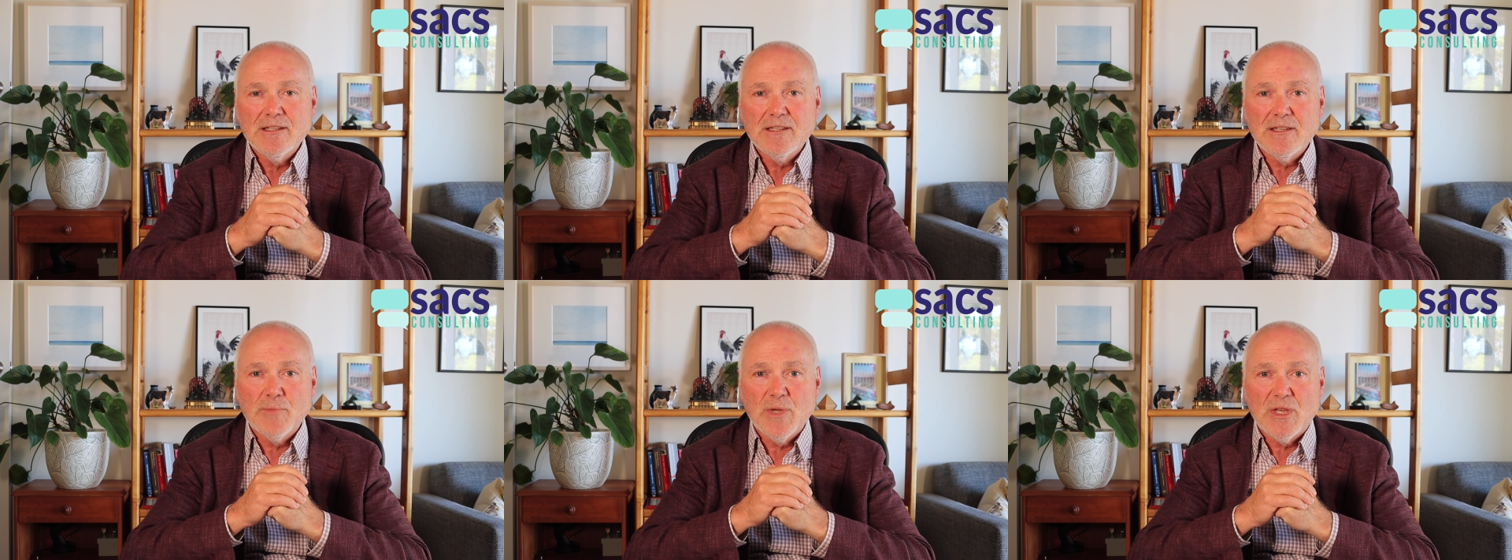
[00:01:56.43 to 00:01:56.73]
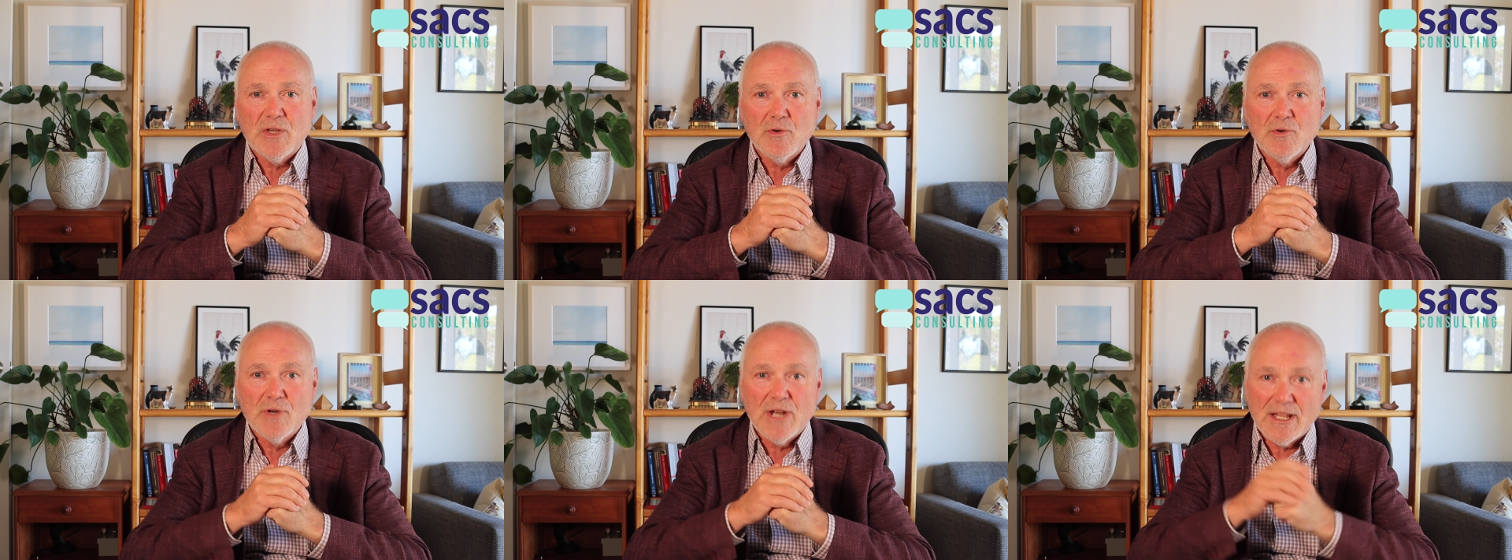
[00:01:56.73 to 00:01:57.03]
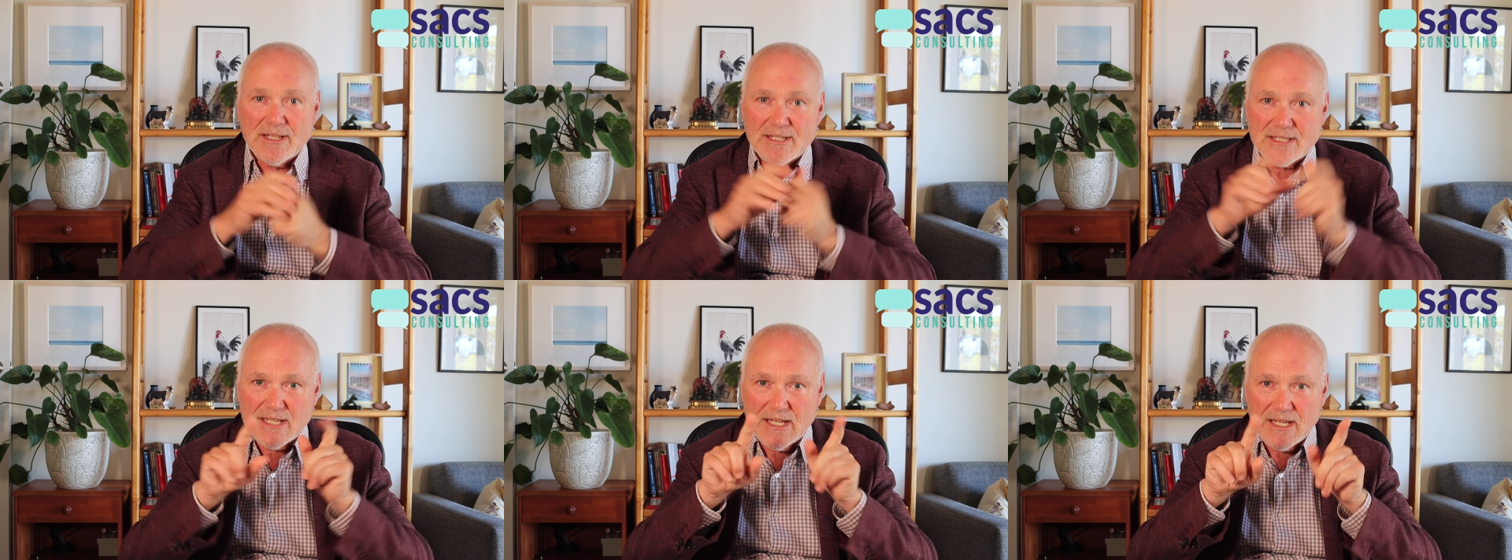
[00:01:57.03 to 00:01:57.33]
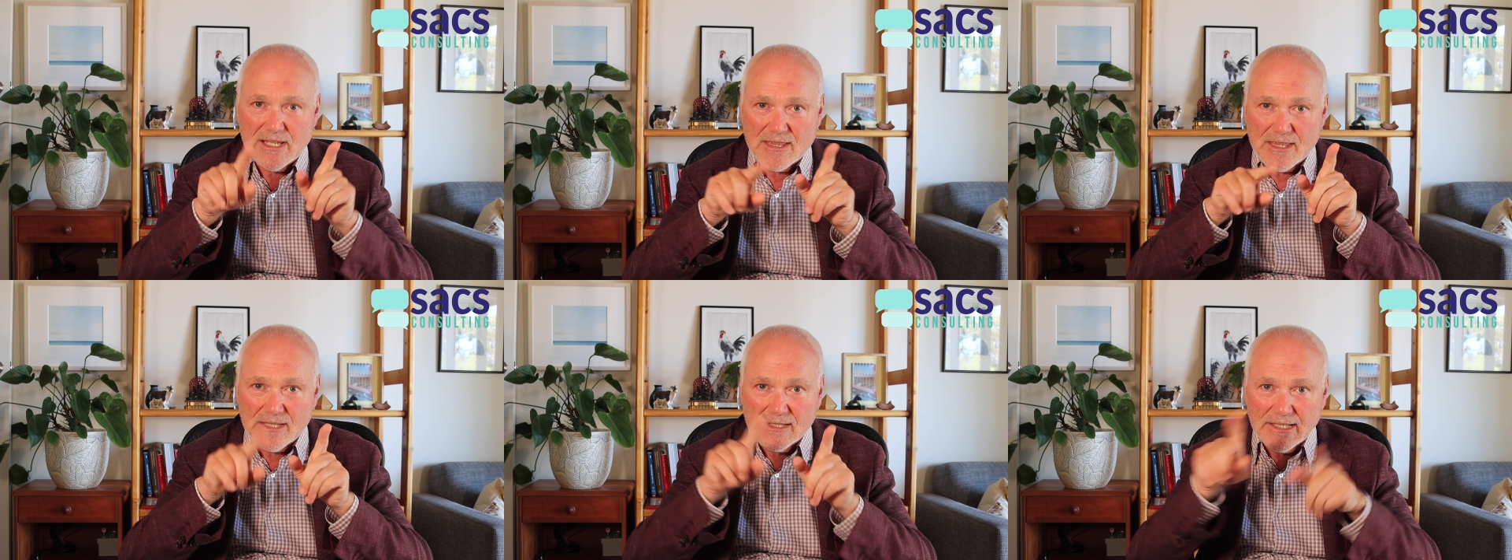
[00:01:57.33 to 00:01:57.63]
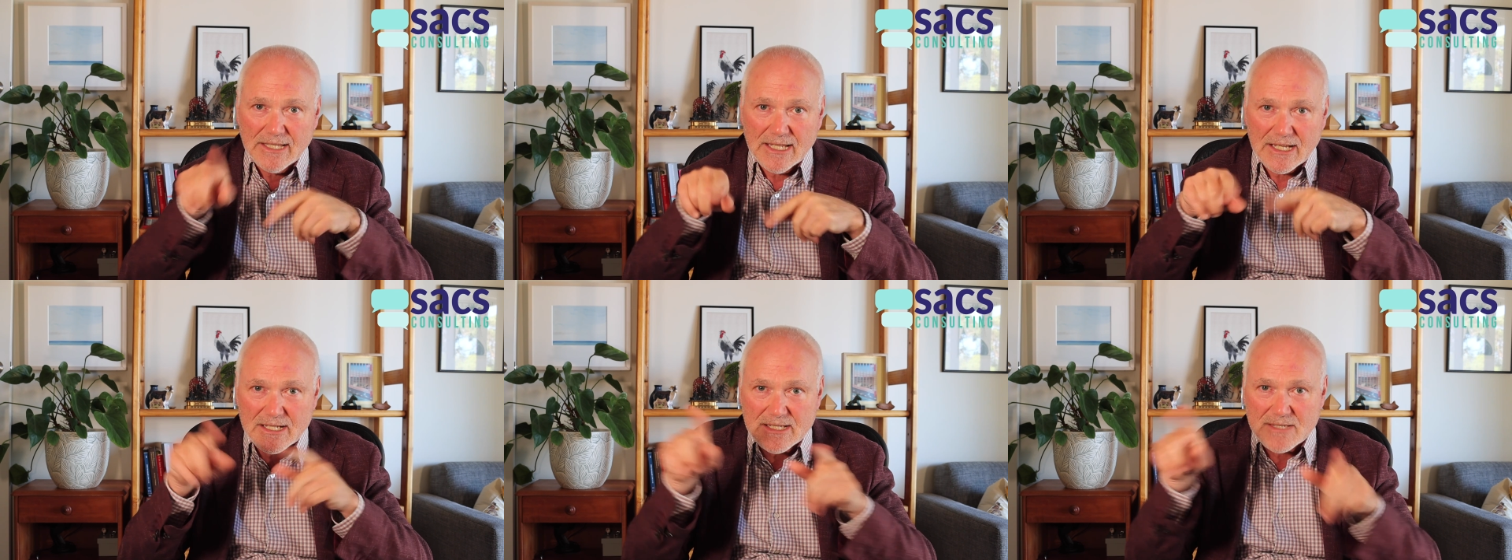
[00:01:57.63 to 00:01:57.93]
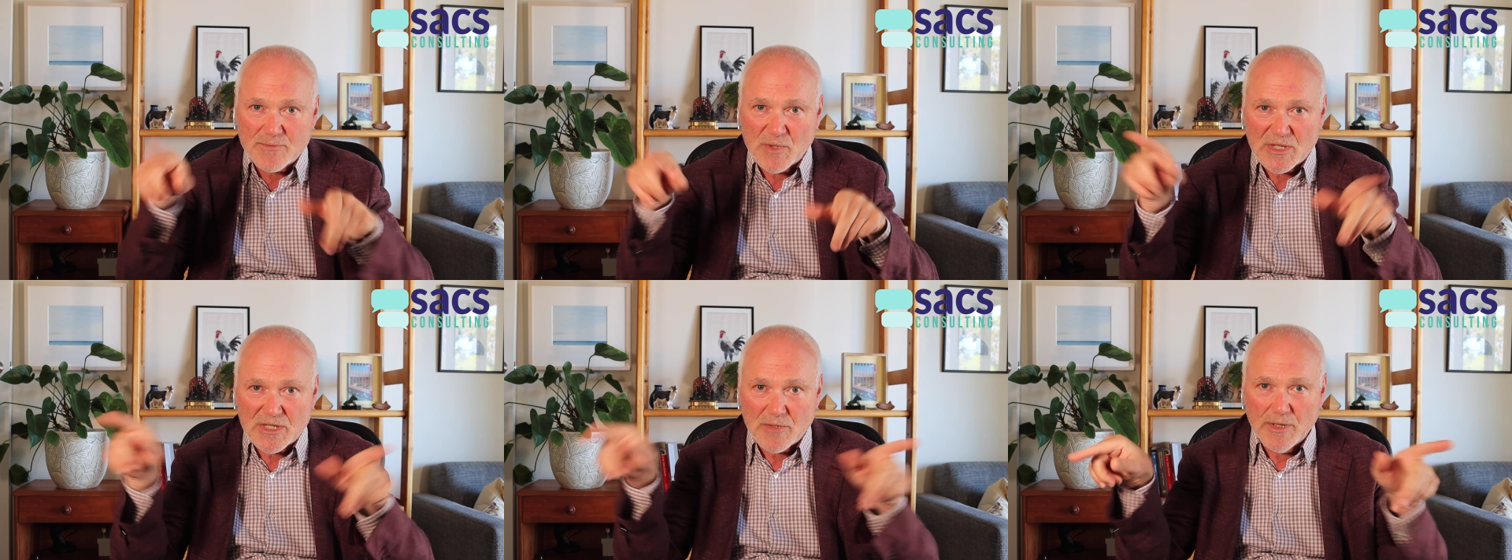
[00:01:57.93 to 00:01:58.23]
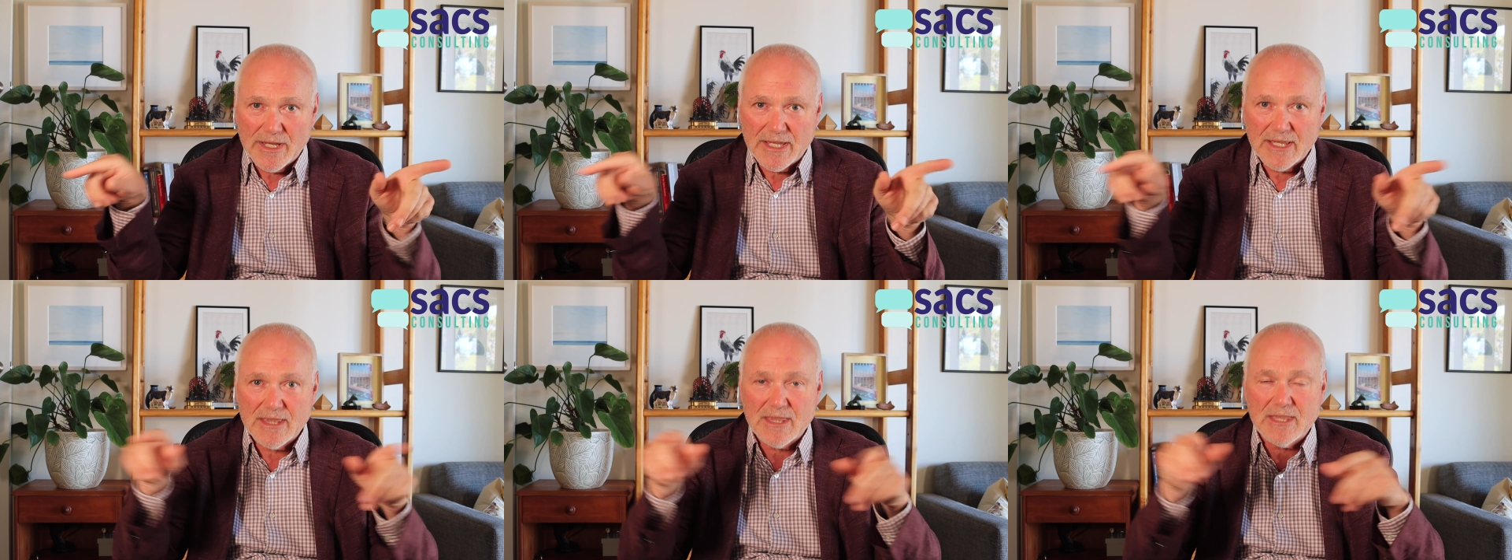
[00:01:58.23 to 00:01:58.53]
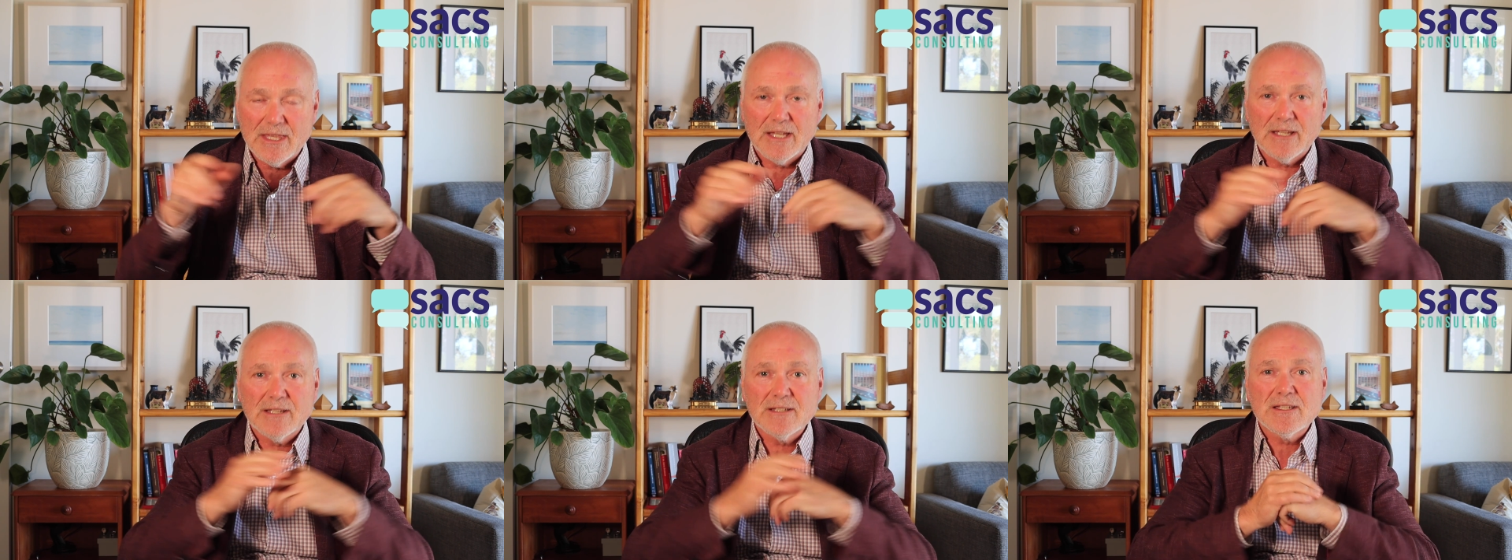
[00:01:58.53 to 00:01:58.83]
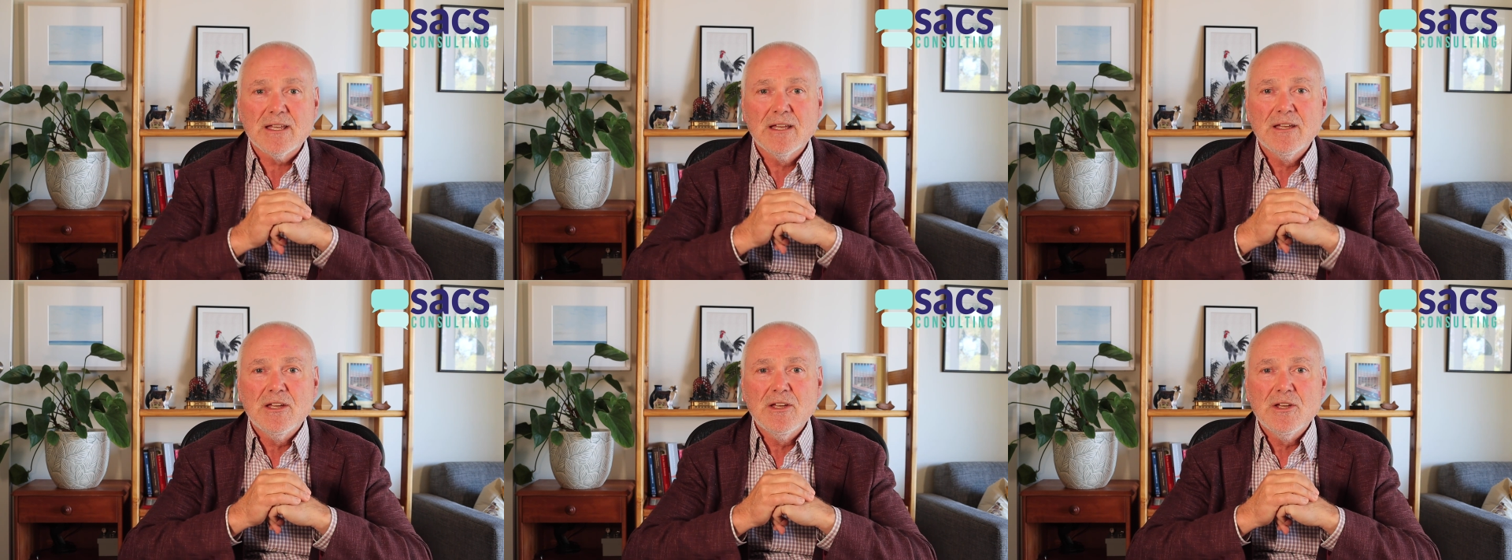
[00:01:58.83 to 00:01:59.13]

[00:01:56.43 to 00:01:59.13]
to be good at seeing the links between things.